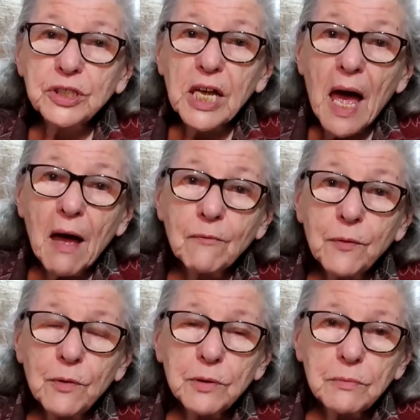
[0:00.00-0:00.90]
to have
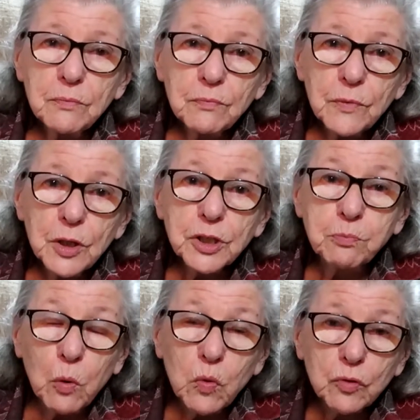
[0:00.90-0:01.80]
a
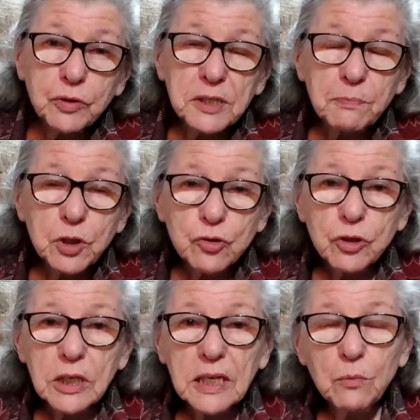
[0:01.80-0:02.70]
small Christmas
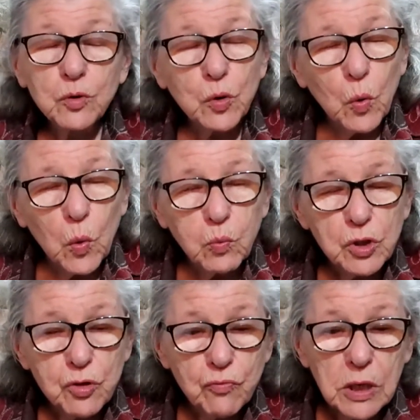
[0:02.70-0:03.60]
tree. It was
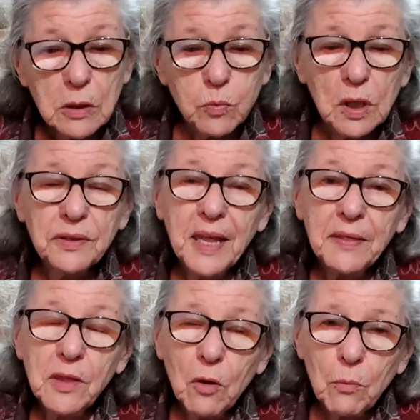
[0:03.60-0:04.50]
always a real one
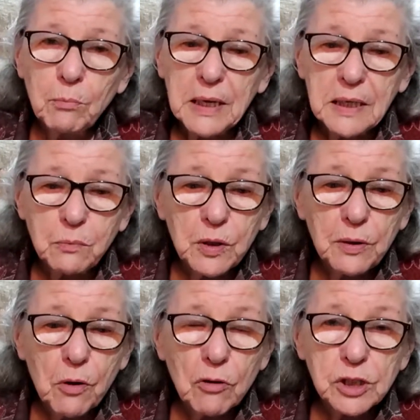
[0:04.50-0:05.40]
then, not many
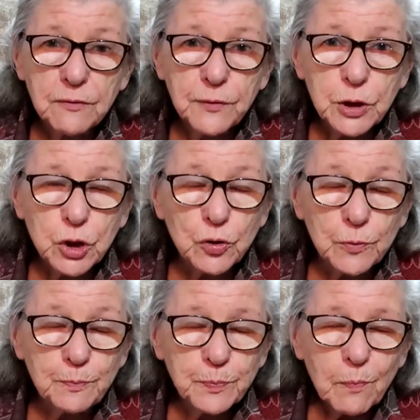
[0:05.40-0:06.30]
were artificial,
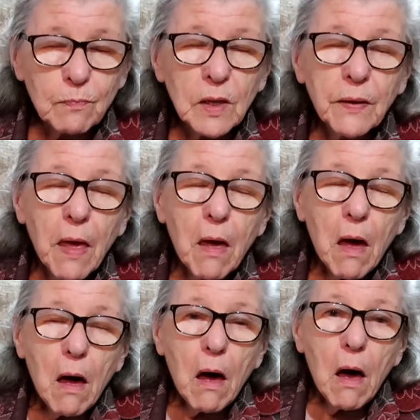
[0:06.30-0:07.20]

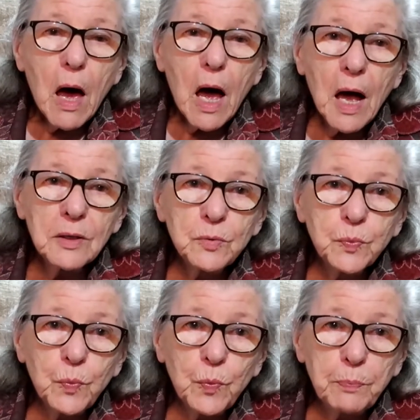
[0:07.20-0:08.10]
and
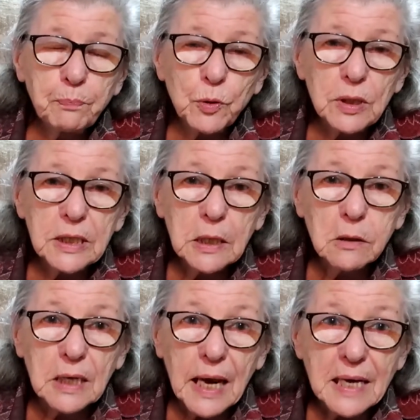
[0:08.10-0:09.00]
we'd put
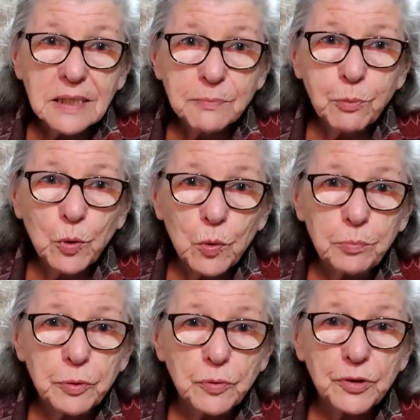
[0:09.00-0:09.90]
little glass
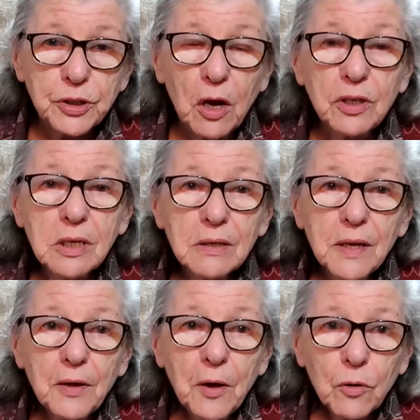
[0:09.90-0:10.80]
baubles on,
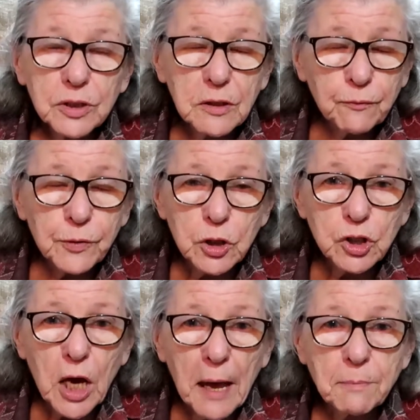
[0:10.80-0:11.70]
different
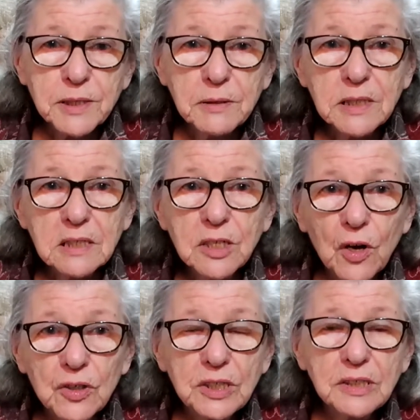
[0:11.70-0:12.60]
shapes and
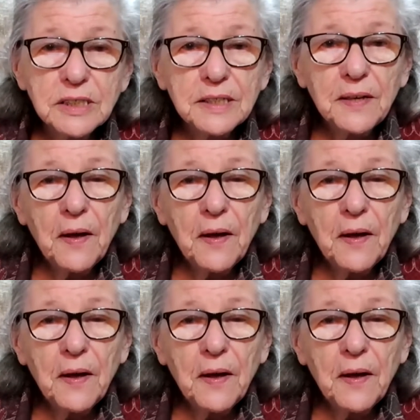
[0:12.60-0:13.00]
designs,